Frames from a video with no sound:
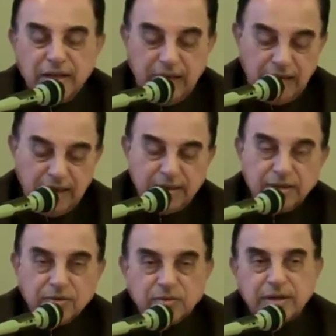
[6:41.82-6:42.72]

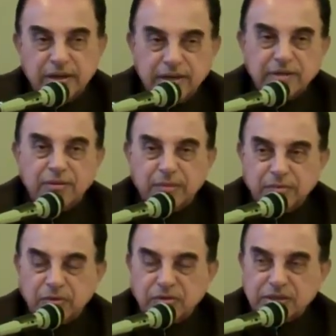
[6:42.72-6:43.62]
And to the credit of
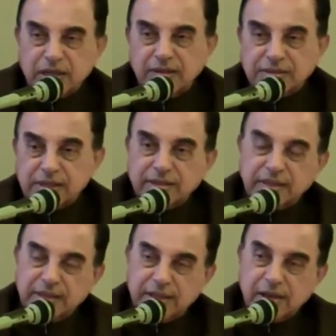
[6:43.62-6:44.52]
Manmohan Singh, I'll say
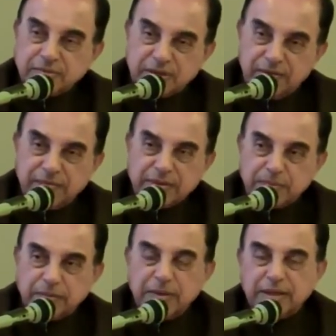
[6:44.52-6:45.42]
that he himself has
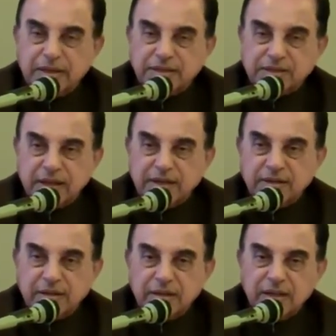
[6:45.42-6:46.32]
publicly said
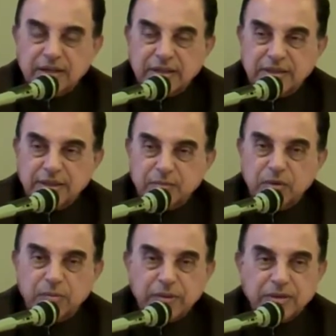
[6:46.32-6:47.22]
that the
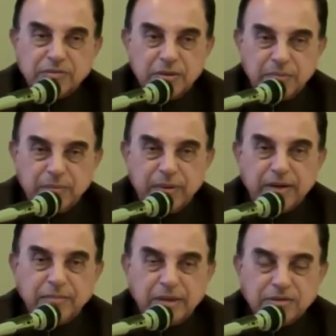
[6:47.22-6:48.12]
blueprints were
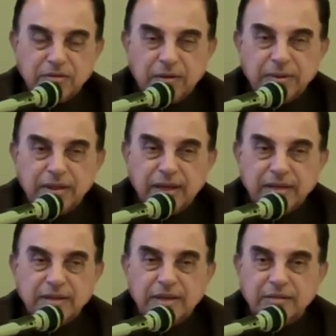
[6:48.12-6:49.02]
prepared by Swamy
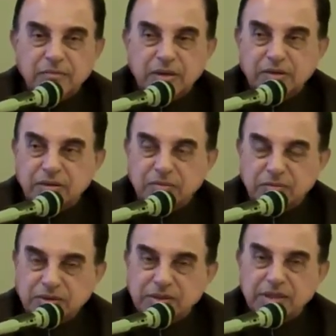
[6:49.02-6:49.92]
and
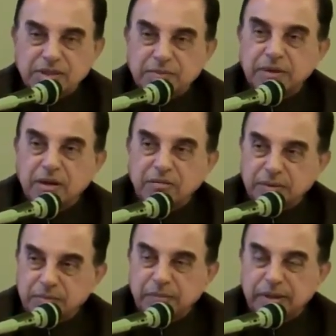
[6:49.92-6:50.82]
Mr. Narasimha Rao
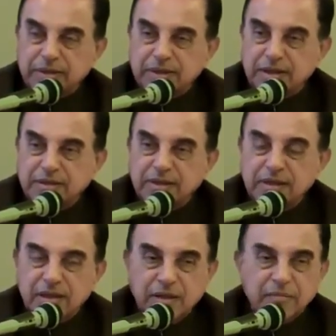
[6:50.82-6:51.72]
implemented it.
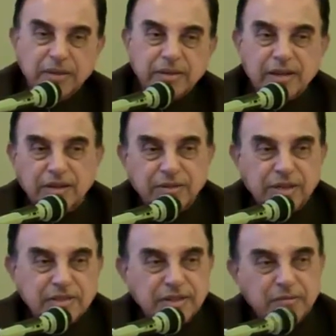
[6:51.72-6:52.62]
But the country
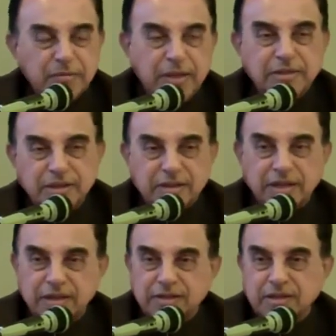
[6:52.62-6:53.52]
has given me the
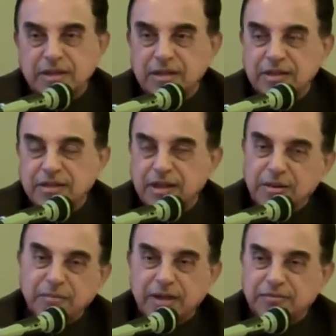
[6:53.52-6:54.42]
credit, and
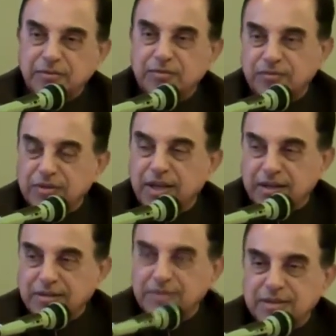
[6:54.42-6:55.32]
I'm grateful for that.